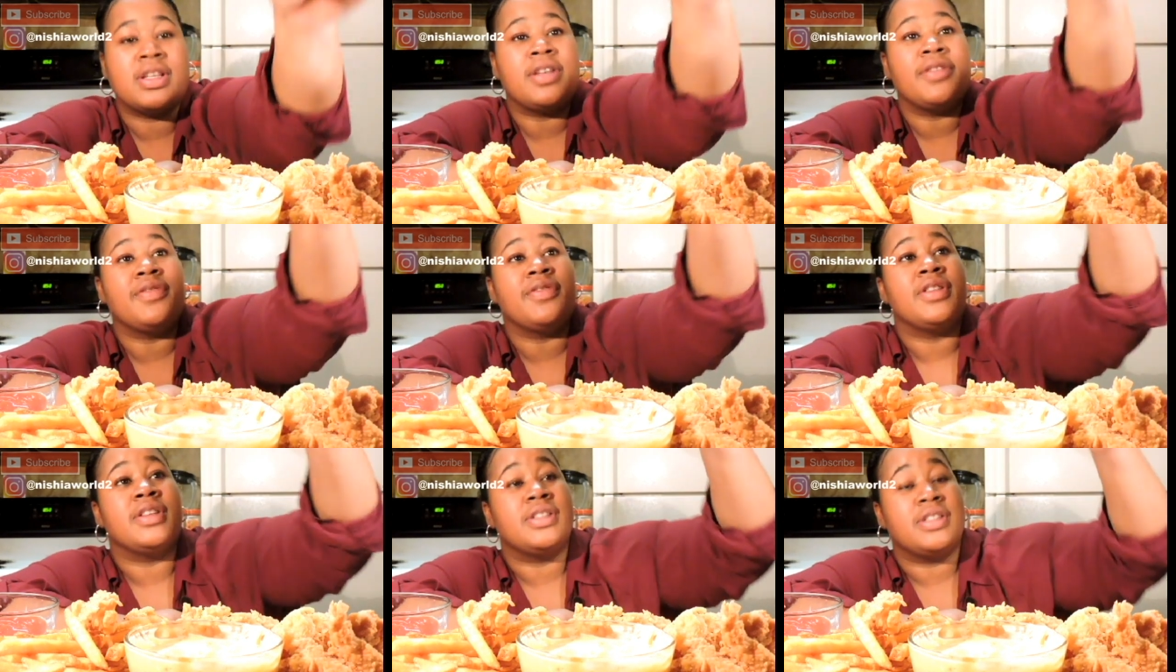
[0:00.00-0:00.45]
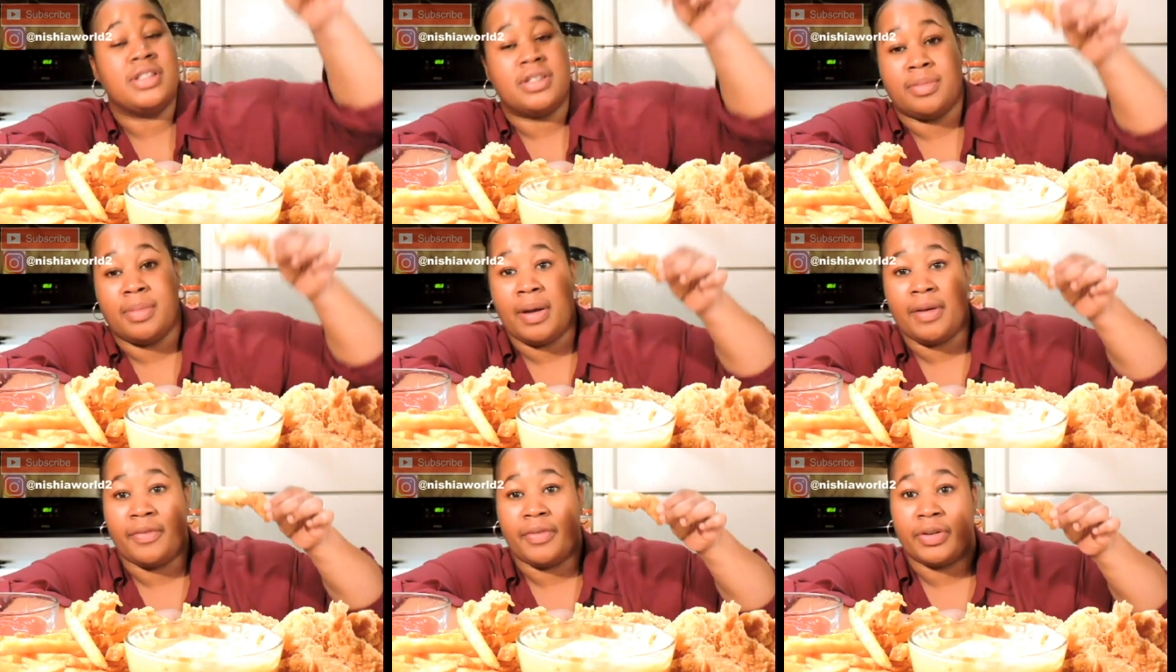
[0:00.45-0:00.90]
and this is
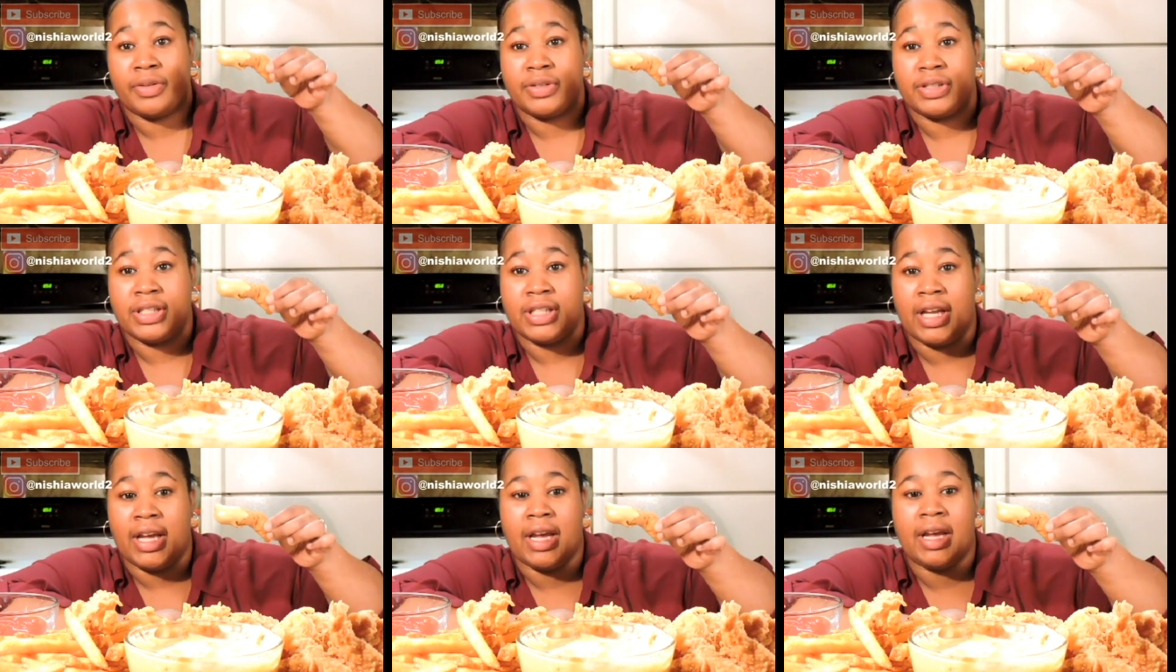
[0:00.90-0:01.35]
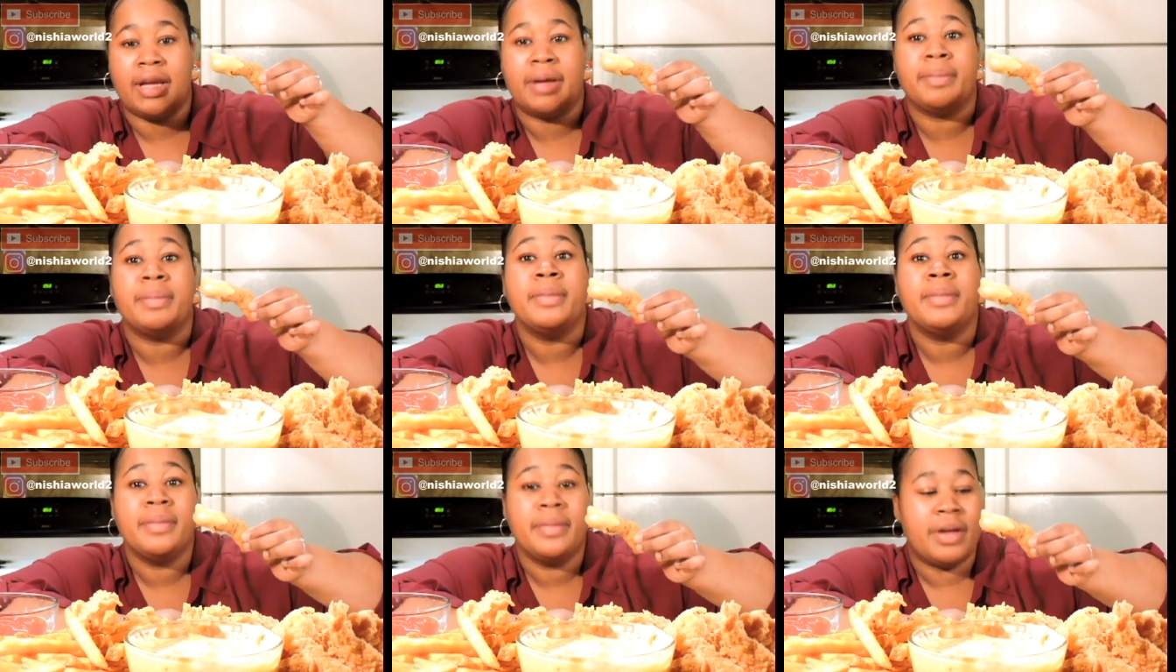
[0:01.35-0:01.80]
my first time.
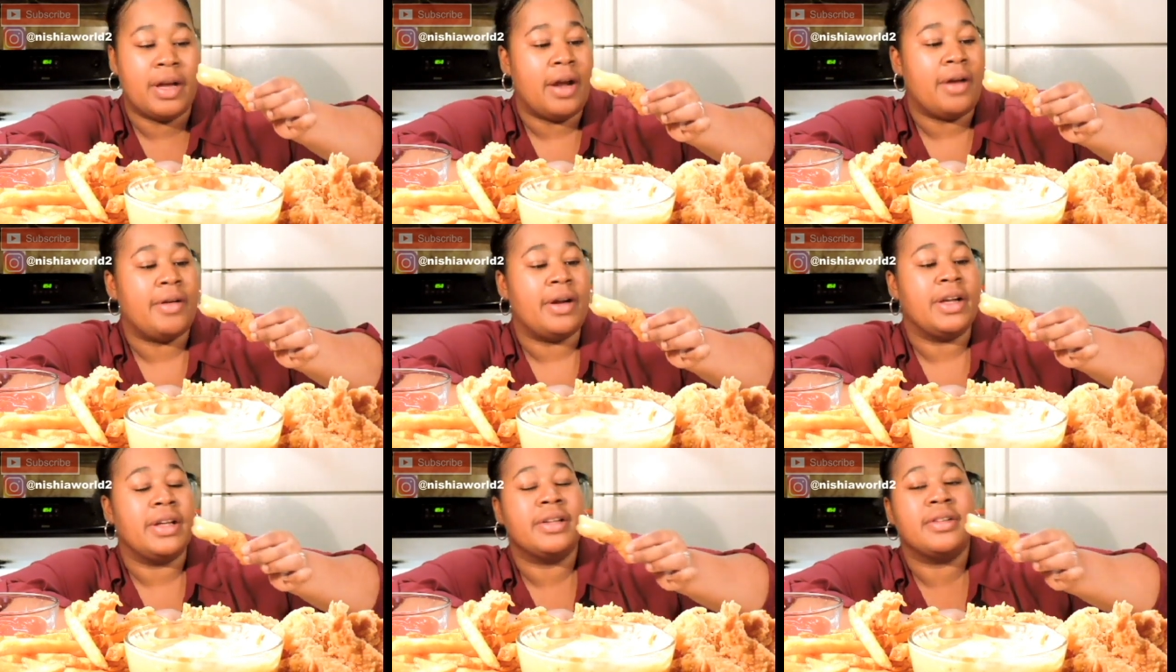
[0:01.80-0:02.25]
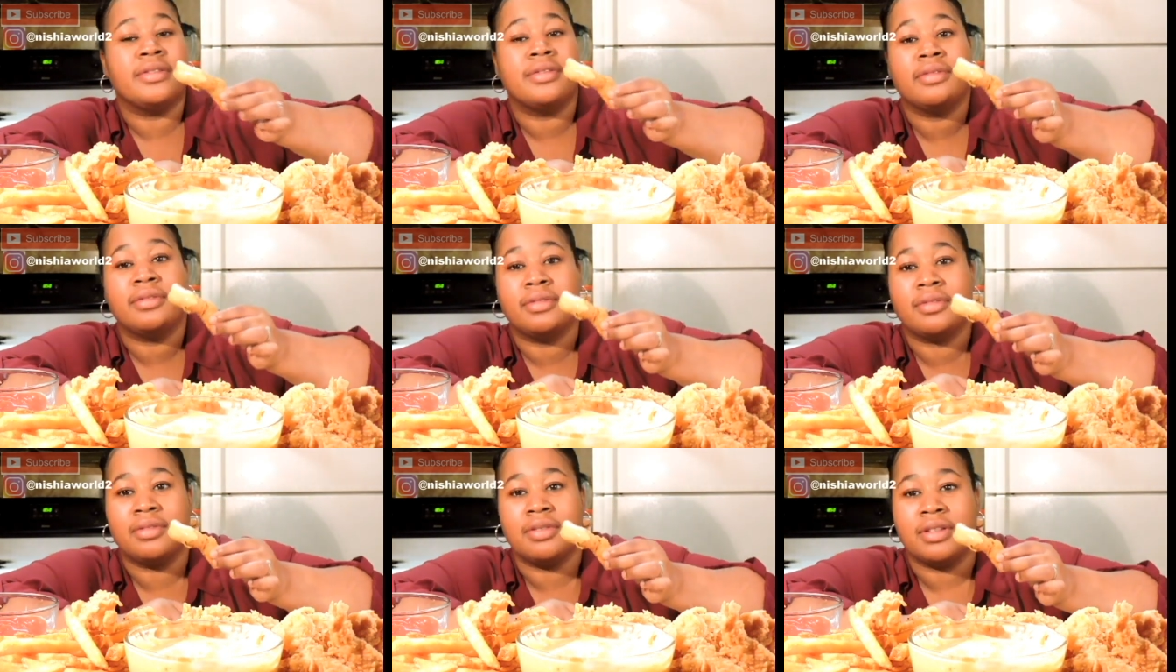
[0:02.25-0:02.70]
Alright,
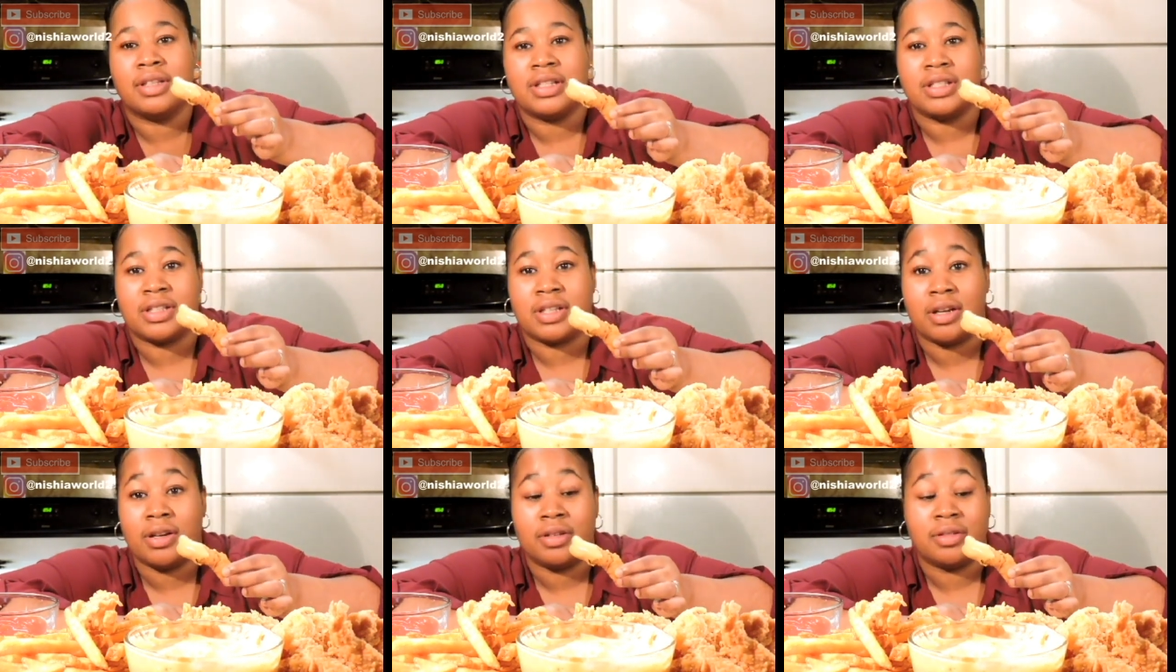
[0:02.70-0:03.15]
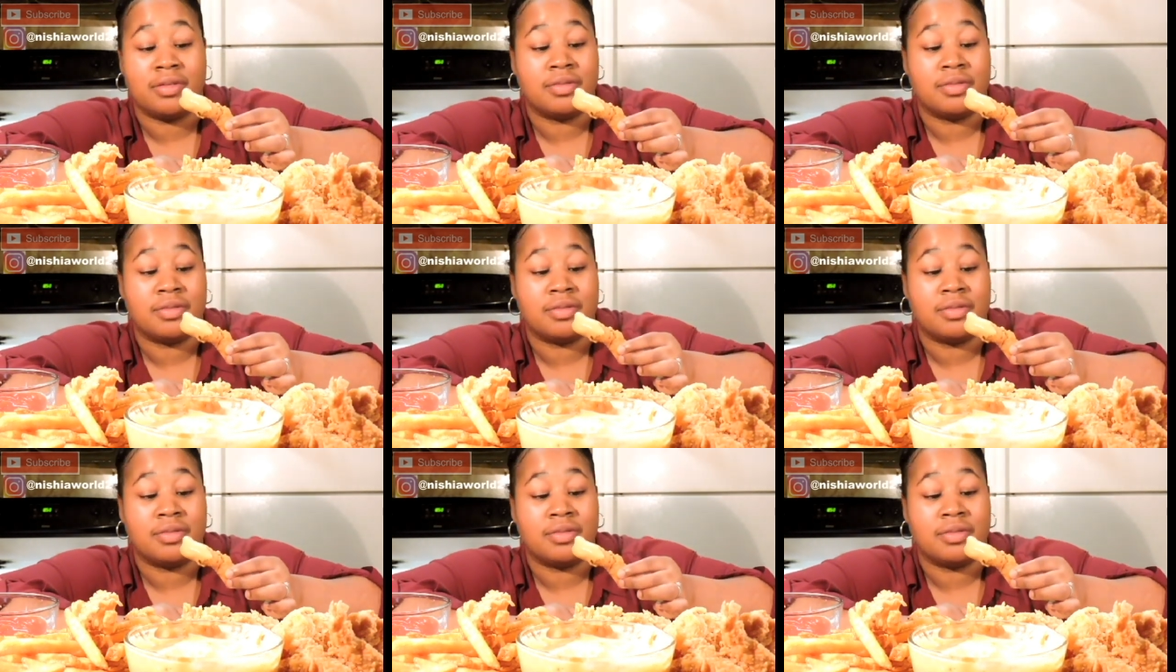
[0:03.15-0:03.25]
let's go.